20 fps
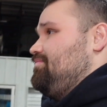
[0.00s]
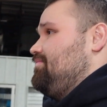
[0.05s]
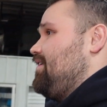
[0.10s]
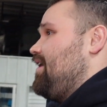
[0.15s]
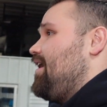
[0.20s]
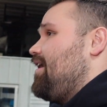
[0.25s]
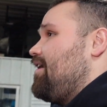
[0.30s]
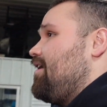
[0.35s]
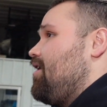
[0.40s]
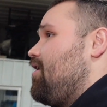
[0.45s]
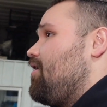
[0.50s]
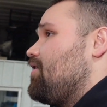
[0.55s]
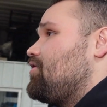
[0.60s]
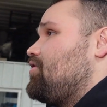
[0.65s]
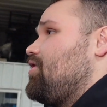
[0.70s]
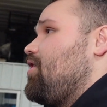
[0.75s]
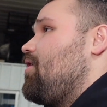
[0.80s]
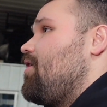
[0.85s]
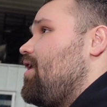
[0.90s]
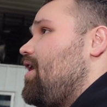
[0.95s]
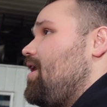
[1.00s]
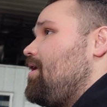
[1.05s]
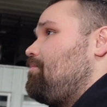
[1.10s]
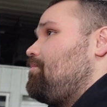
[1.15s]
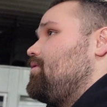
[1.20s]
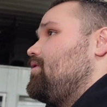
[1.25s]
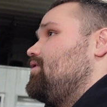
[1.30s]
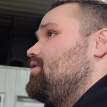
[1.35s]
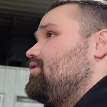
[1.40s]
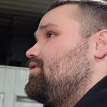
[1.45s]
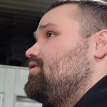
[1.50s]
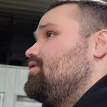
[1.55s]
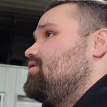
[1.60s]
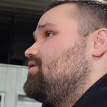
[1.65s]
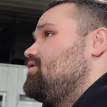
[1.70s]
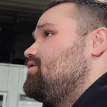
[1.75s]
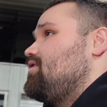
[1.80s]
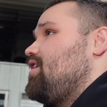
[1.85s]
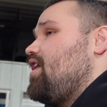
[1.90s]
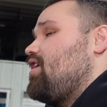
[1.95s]
I don't know. I showed up and
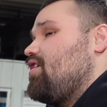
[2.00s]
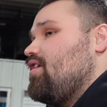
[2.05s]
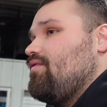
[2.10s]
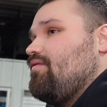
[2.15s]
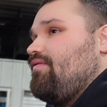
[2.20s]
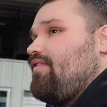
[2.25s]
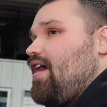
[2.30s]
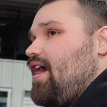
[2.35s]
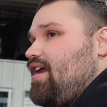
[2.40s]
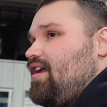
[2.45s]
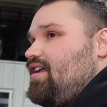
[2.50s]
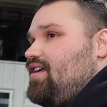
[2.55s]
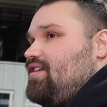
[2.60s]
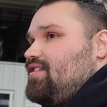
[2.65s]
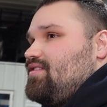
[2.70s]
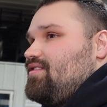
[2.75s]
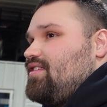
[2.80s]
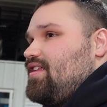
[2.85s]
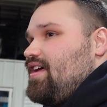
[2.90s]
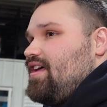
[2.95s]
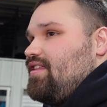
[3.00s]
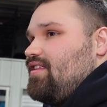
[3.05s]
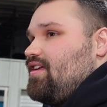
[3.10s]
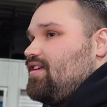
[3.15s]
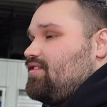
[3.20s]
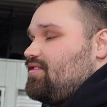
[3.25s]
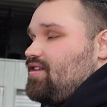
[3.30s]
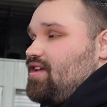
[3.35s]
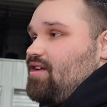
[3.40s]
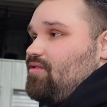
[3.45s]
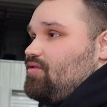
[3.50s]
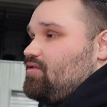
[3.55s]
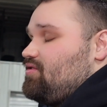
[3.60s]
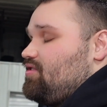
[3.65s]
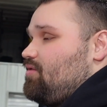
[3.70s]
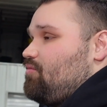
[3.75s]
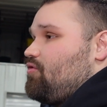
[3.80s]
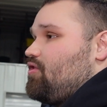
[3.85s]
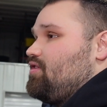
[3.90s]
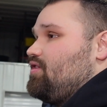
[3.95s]
I couldn't find it, and then they said it was
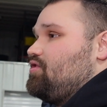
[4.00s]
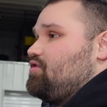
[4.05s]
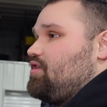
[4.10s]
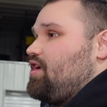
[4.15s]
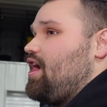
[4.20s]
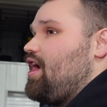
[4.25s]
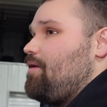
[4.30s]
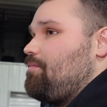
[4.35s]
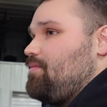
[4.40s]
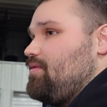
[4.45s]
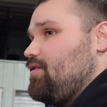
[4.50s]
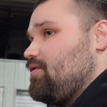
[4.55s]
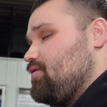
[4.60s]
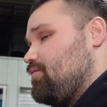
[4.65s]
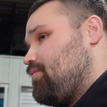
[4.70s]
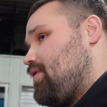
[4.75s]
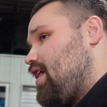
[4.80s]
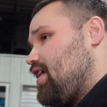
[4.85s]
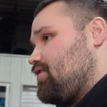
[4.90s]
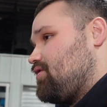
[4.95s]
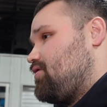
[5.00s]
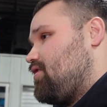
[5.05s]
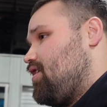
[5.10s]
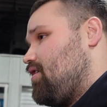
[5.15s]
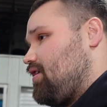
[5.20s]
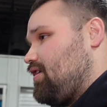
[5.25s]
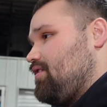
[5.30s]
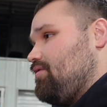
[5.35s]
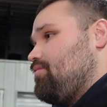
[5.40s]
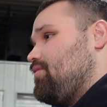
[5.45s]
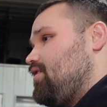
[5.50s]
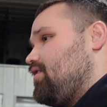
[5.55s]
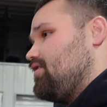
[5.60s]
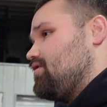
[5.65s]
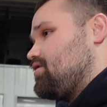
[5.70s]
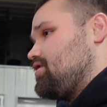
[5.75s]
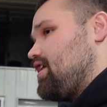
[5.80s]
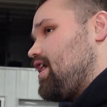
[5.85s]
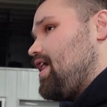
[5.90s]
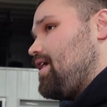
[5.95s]
somewhere in the shop, and there was a box truck in the middle of
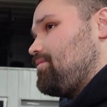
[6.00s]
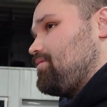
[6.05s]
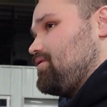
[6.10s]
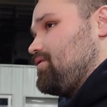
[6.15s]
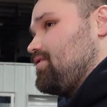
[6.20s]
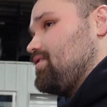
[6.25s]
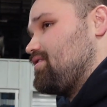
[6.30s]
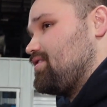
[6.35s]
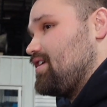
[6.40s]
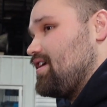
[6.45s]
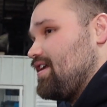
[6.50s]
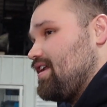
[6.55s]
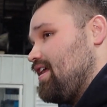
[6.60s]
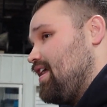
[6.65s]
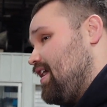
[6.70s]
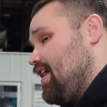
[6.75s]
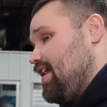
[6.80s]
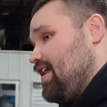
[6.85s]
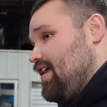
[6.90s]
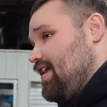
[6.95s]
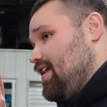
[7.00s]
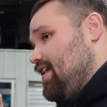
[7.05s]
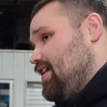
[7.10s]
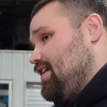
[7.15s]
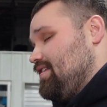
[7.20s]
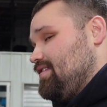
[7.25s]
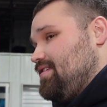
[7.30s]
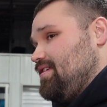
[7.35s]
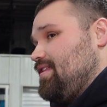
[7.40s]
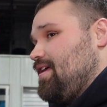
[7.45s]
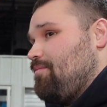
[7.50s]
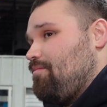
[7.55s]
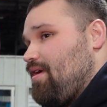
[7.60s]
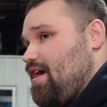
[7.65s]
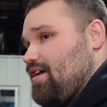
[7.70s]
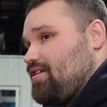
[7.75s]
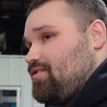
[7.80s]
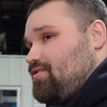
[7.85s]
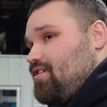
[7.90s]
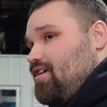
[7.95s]
the shop, so I said, it's in that
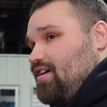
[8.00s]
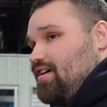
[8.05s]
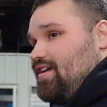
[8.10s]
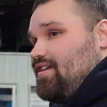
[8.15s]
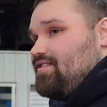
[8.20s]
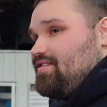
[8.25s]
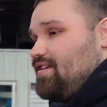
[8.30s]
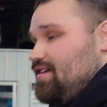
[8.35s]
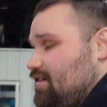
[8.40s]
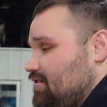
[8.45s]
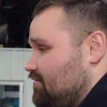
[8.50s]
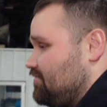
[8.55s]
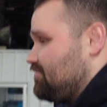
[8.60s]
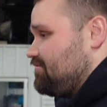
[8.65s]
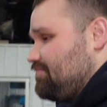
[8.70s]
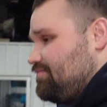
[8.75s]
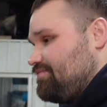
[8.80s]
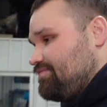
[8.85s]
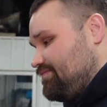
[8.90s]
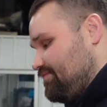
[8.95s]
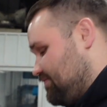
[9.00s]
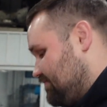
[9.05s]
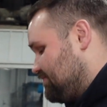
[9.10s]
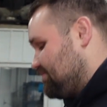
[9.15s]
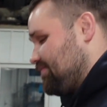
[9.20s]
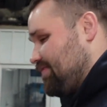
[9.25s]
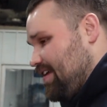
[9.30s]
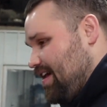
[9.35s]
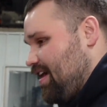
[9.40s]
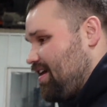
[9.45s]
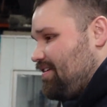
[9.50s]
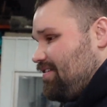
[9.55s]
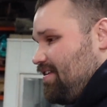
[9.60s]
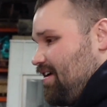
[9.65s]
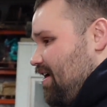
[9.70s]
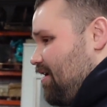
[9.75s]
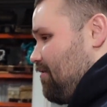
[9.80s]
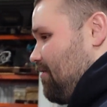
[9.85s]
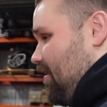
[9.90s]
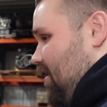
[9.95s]
box truck, isn't it? Yep,
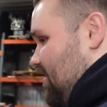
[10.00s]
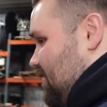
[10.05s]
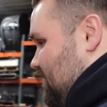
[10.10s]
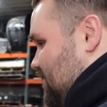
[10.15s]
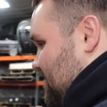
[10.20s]
there it was.